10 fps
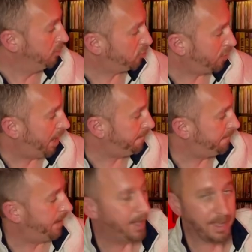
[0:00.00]

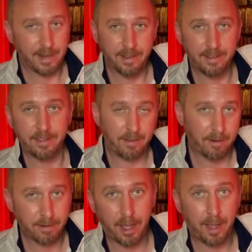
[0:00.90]
find your
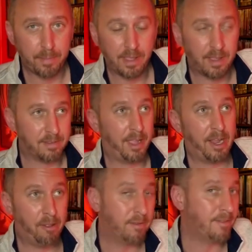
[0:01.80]
copy because I hear they're
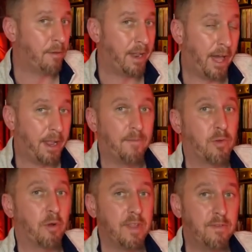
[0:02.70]
selling out everywhere,
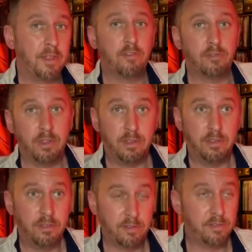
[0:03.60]
even the, just the
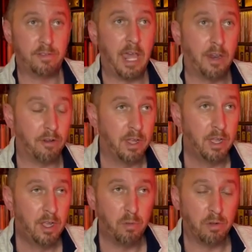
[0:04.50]
standard
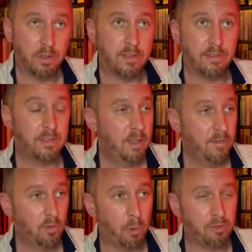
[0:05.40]
release. Of course,
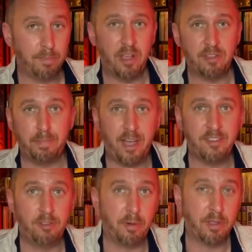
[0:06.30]
the Best Buy Steelbook
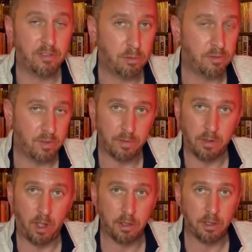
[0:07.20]
exclusives are long
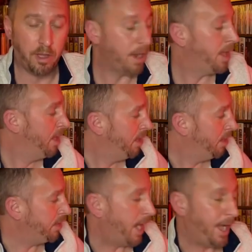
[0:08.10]
gone. The
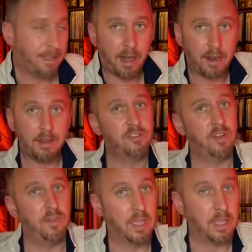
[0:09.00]
Icon Edition, if you can
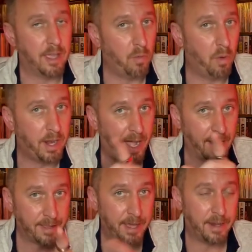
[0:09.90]
get one, I get
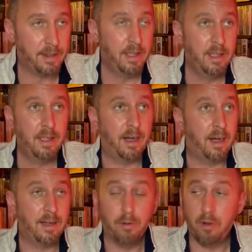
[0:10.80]
it. Uh, or
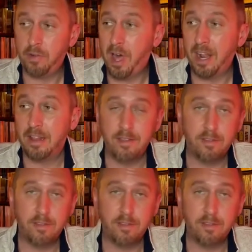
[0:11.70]
if not, at least grab a